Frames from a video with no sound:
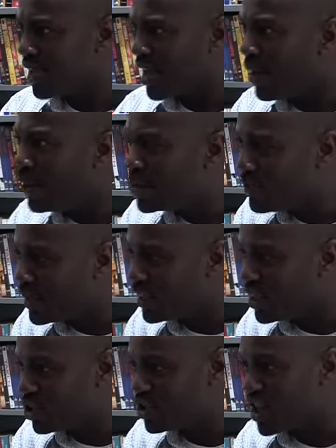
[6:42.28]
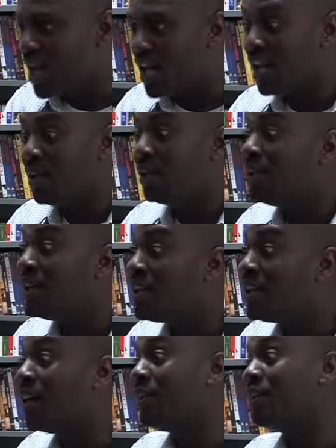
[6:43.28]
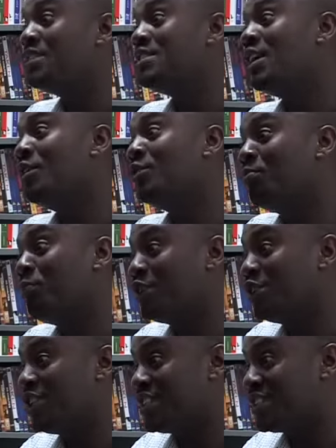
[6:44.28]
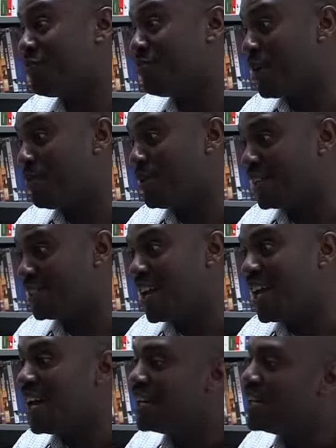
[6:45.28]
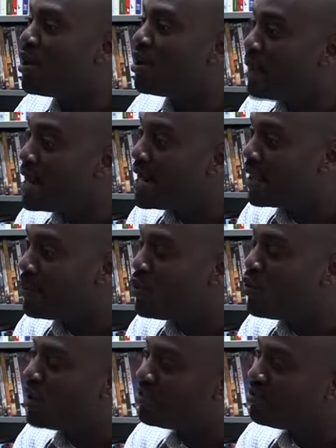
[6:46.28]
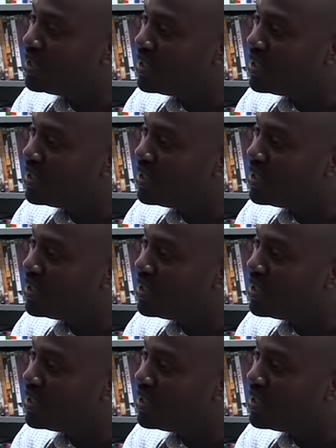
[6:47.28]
our expectations, they say politicians have bribed us. Now, a man like me who have been